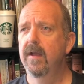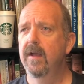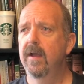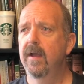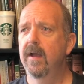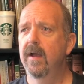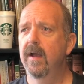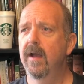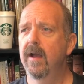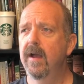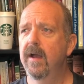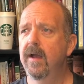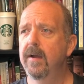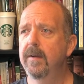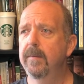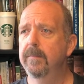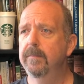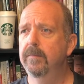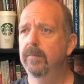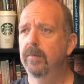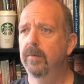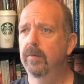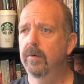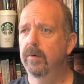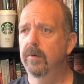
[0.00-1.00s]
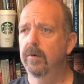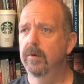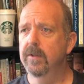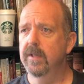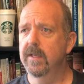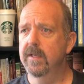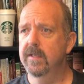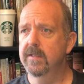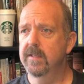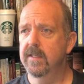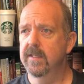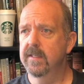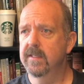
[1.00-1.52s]
Um, or the,
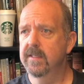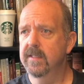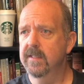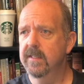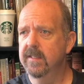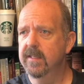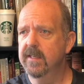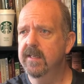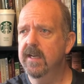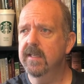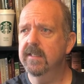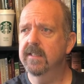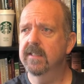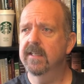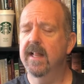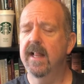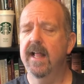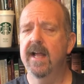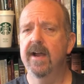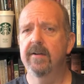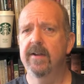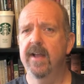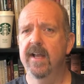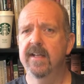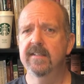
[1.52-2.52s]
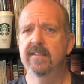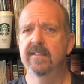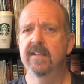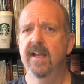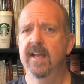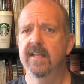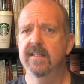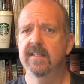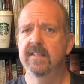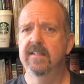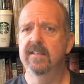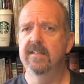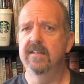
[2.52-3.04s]
the, the dust cloud has
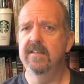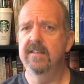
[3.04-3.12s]
has